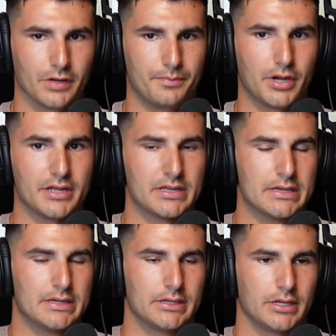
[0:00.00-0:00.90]
But
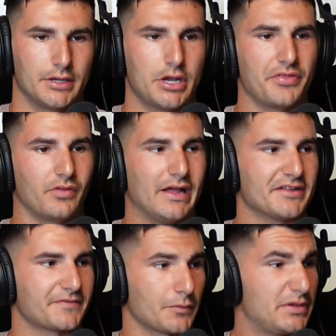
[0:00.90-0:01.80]

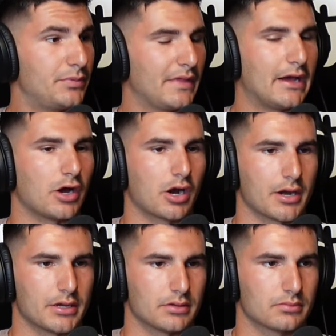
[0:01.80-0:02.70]
nonetheless, for people that
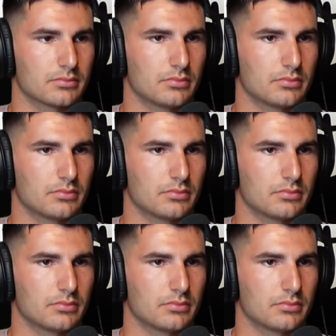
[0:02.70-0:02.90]
aren't